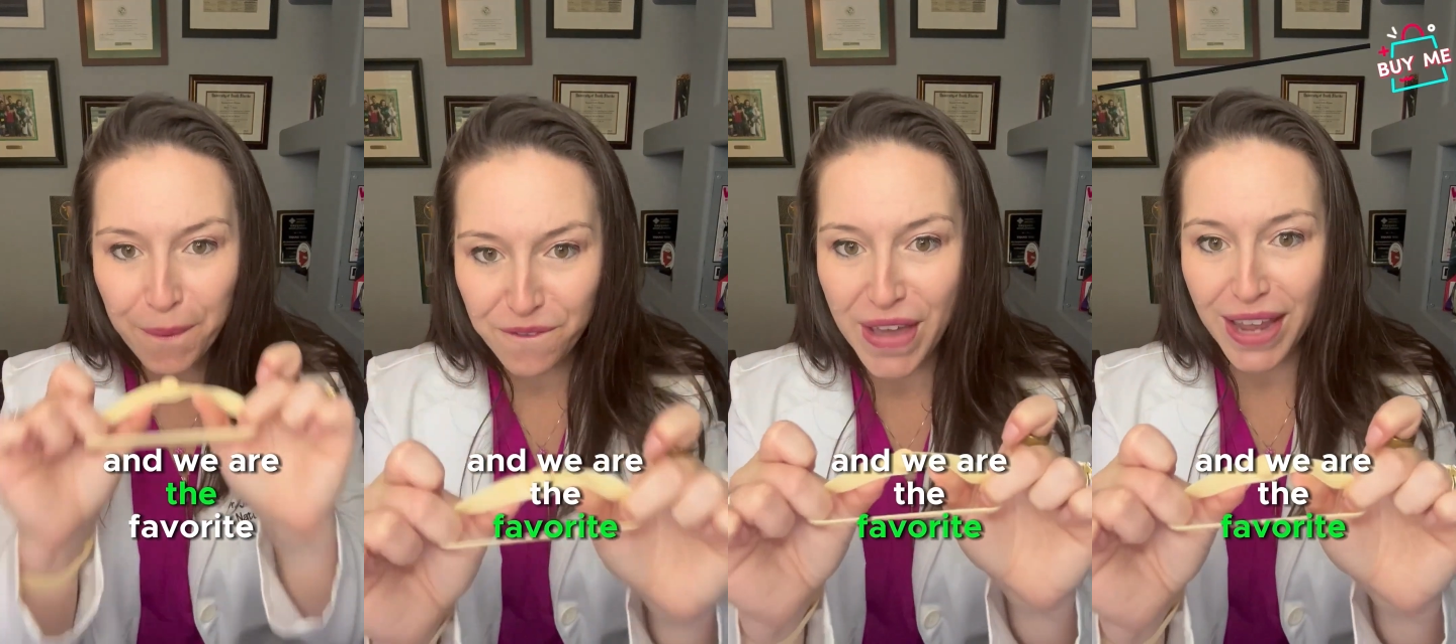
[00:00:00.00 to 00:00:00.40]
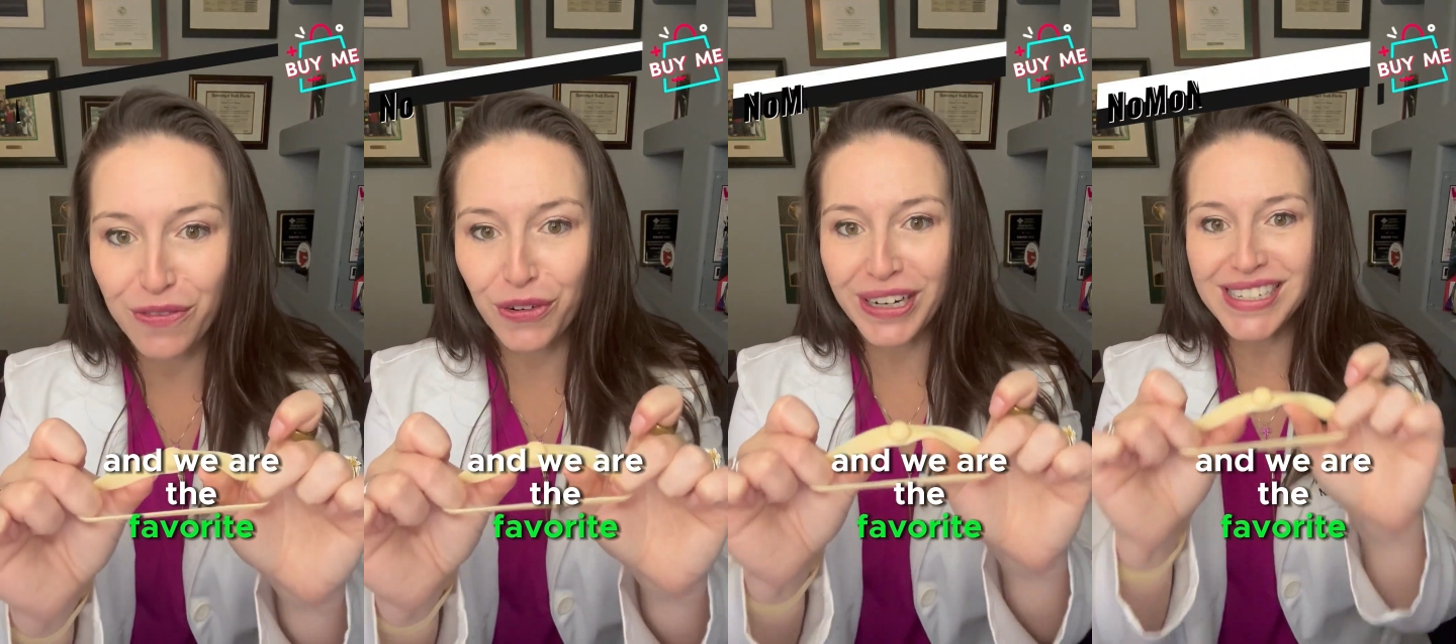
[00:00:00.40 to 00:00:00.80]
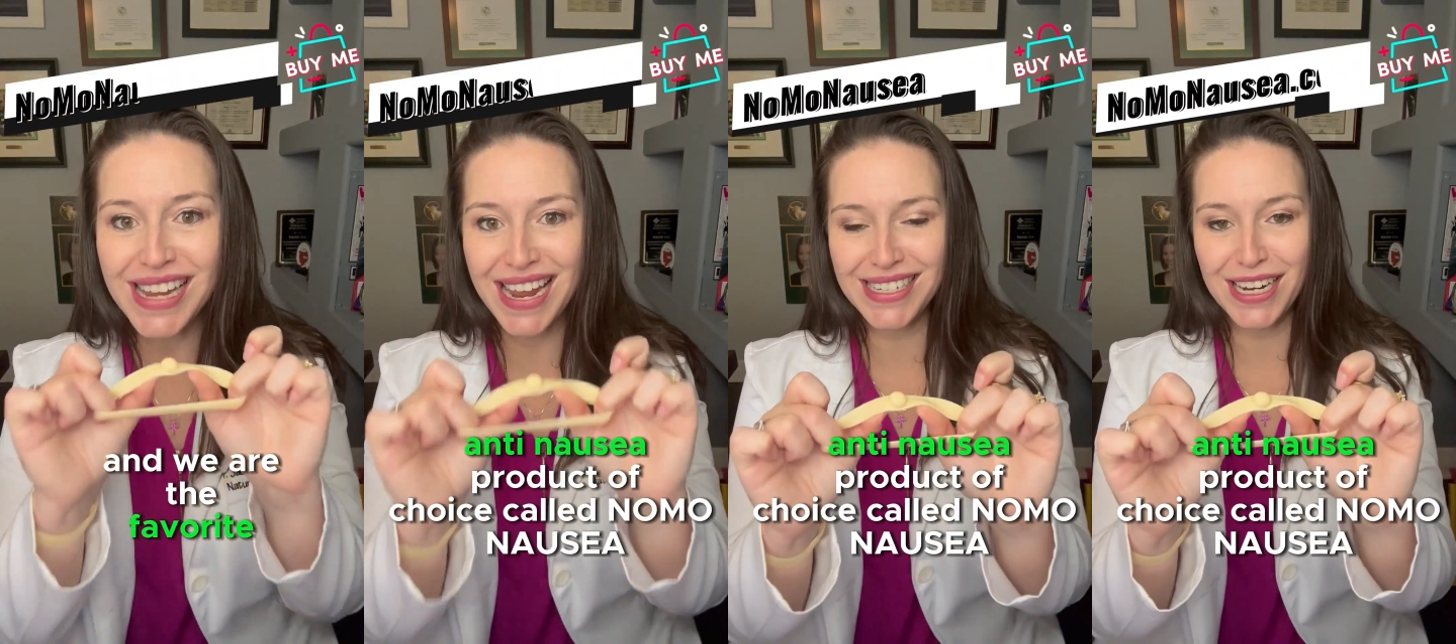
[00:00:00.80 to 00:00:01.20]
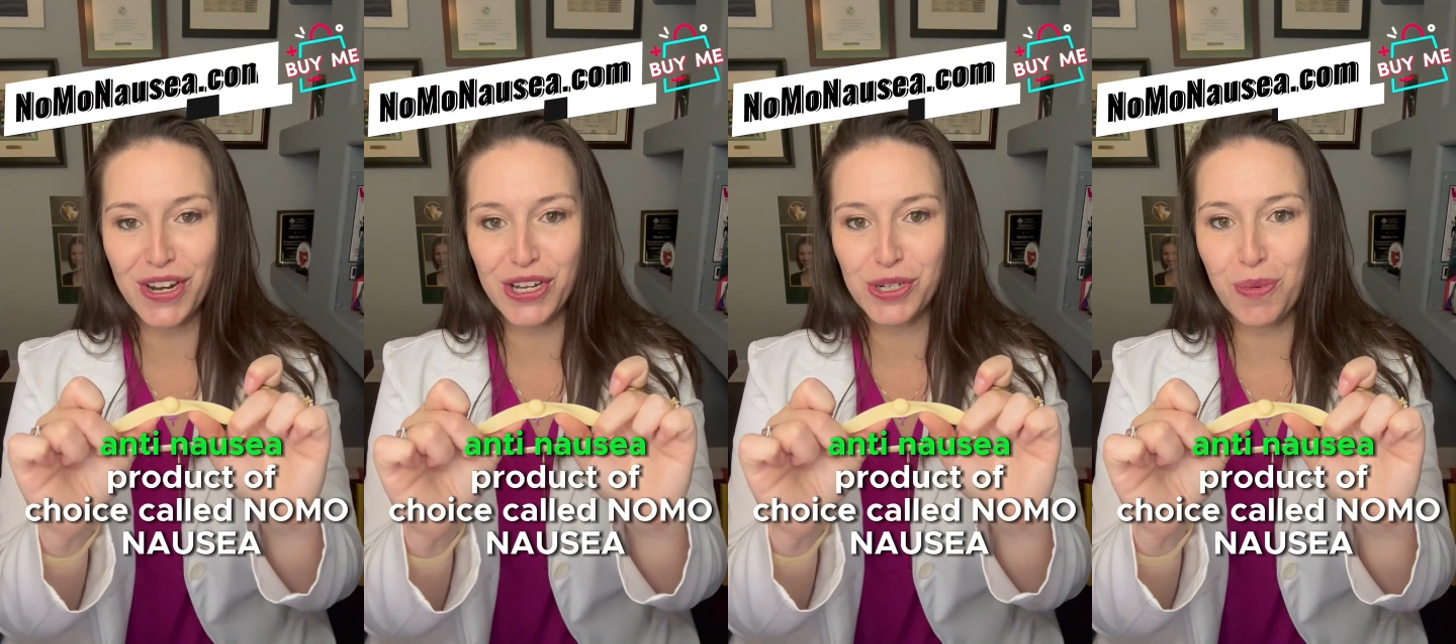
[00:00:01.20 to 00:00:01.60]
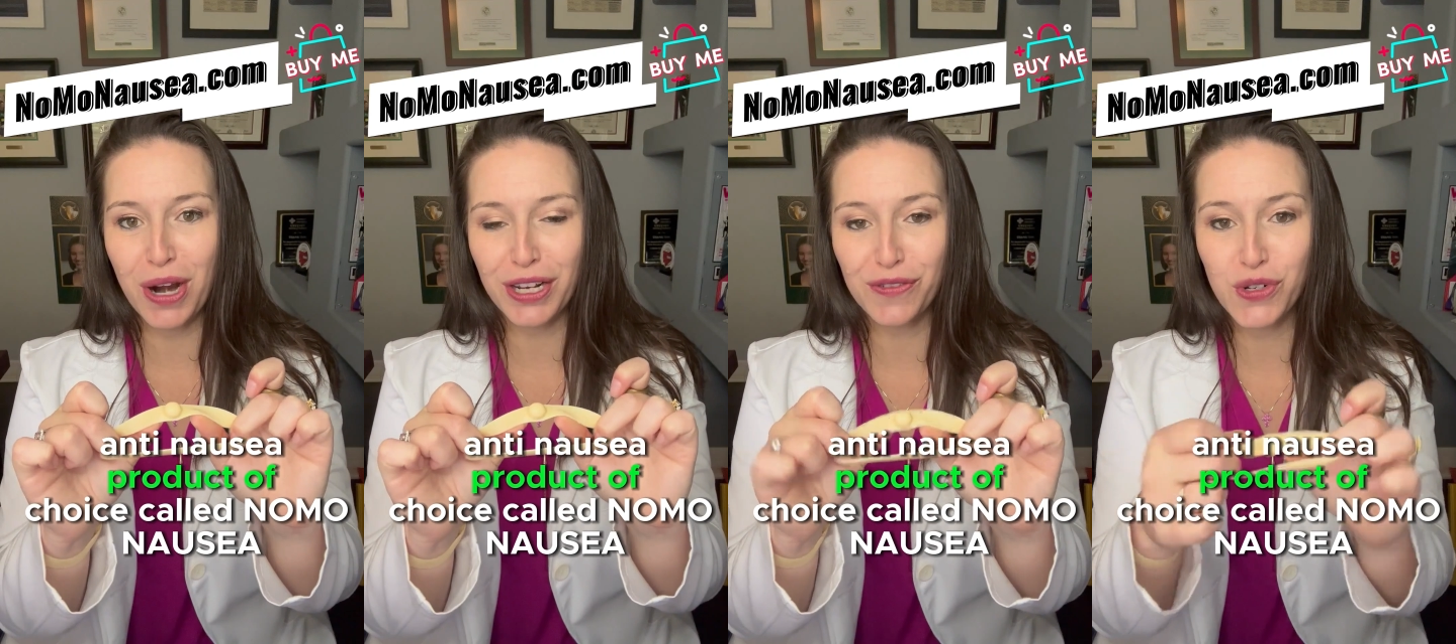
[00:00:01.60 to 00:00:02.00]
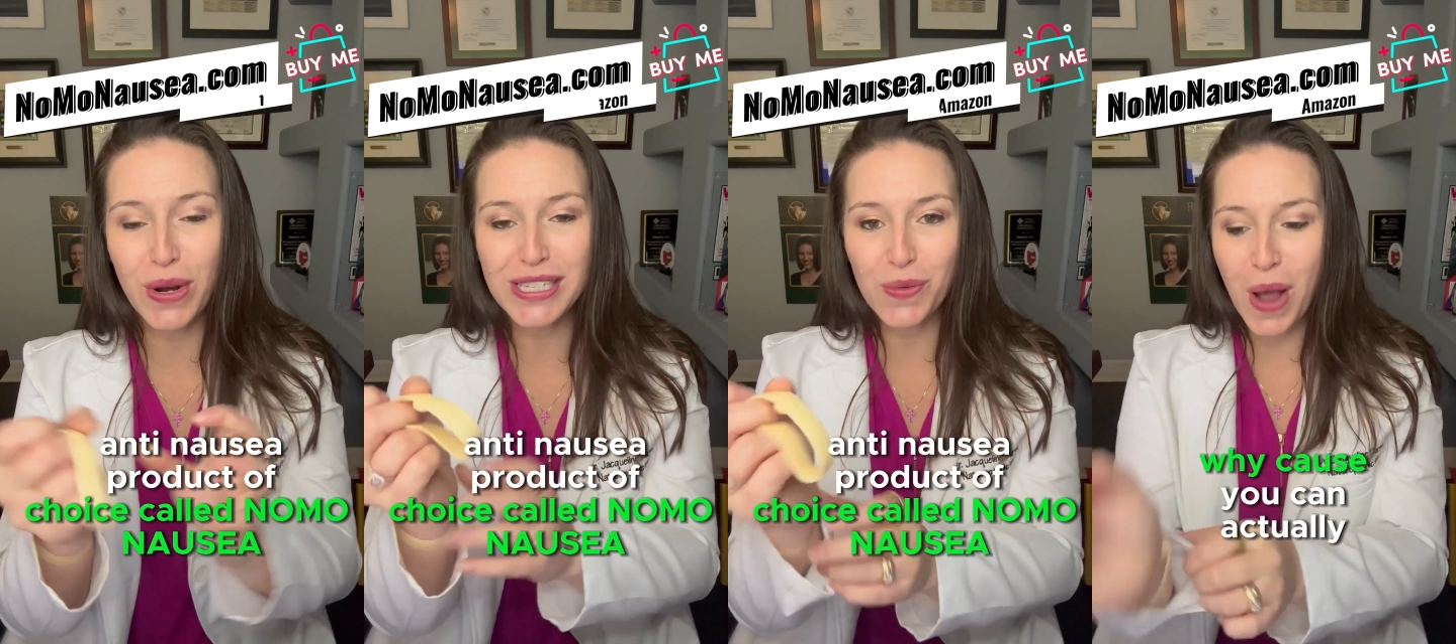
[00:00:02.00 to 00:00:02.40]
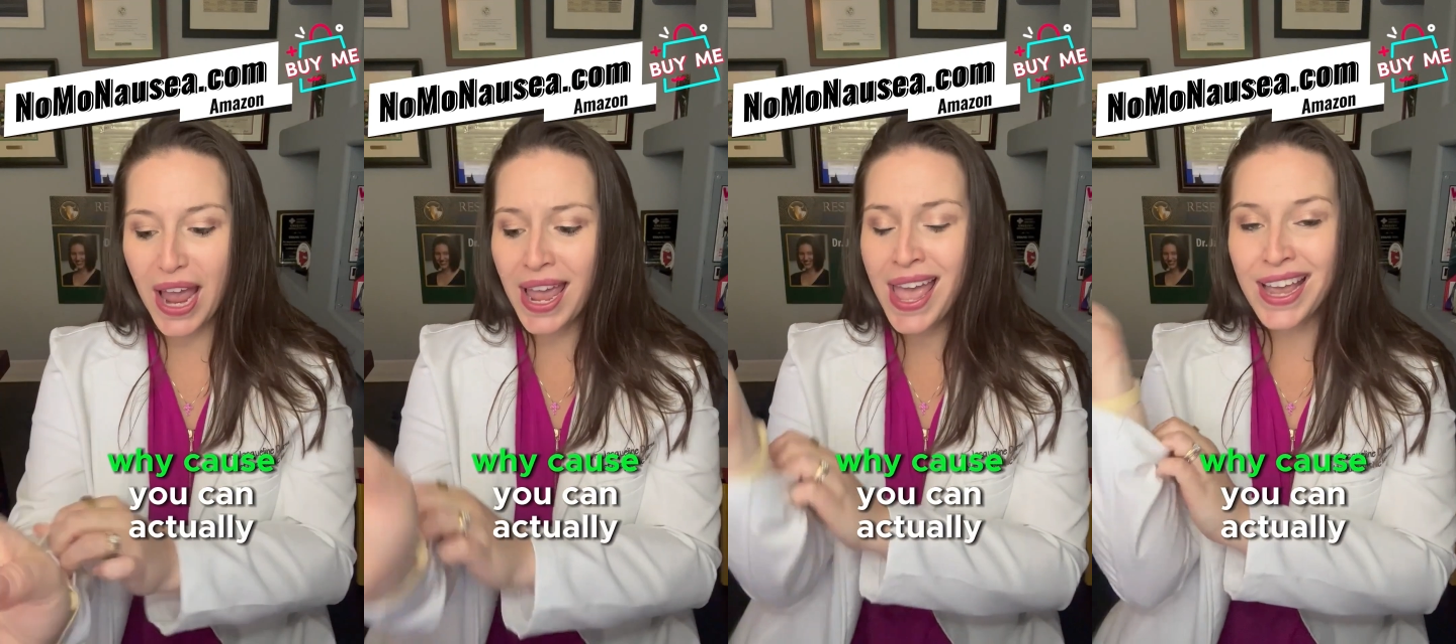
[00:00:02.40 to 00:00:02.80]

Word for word: favorite anti-nausea product of choice. Why?